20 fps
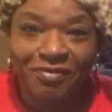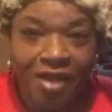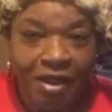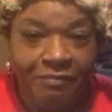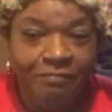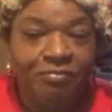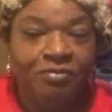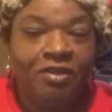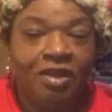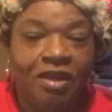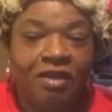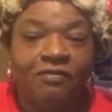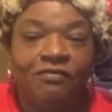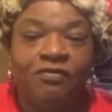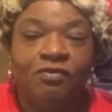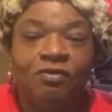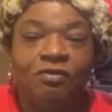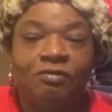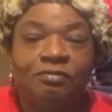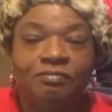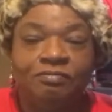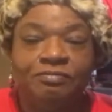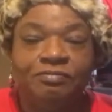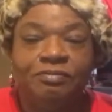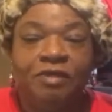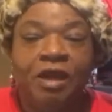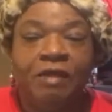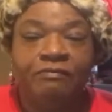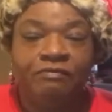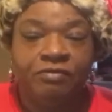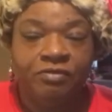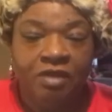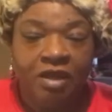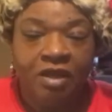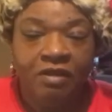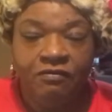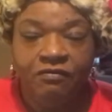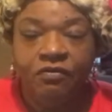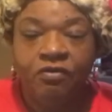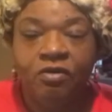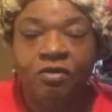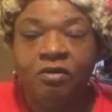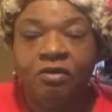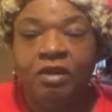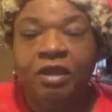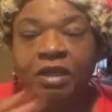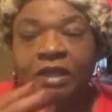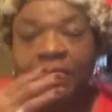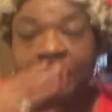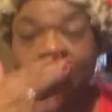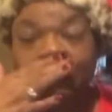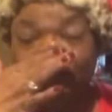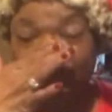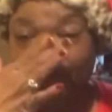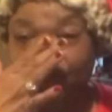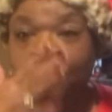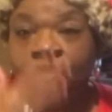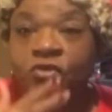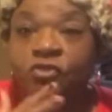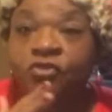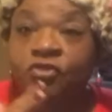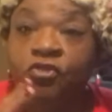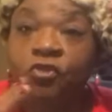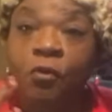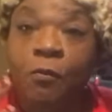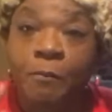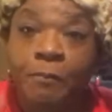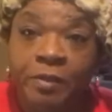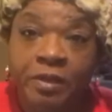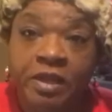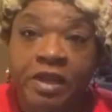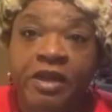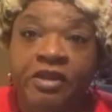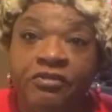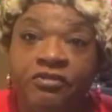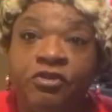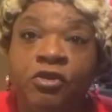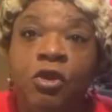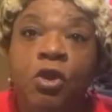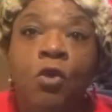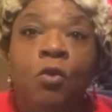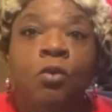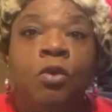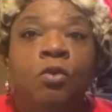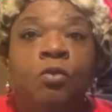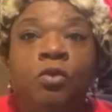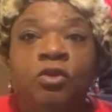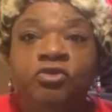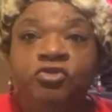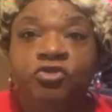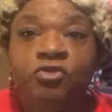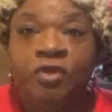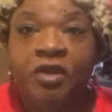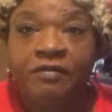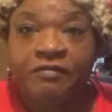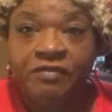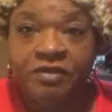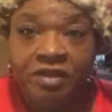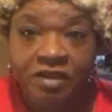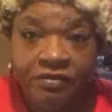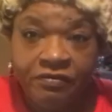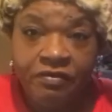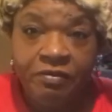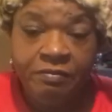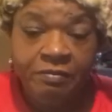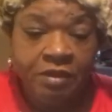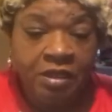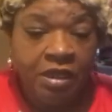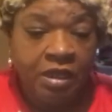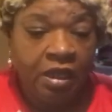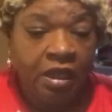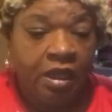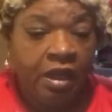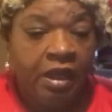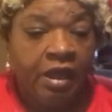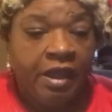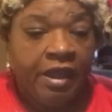I'm thankful. I'm thankful, and I just feel so blessed with what you have given me.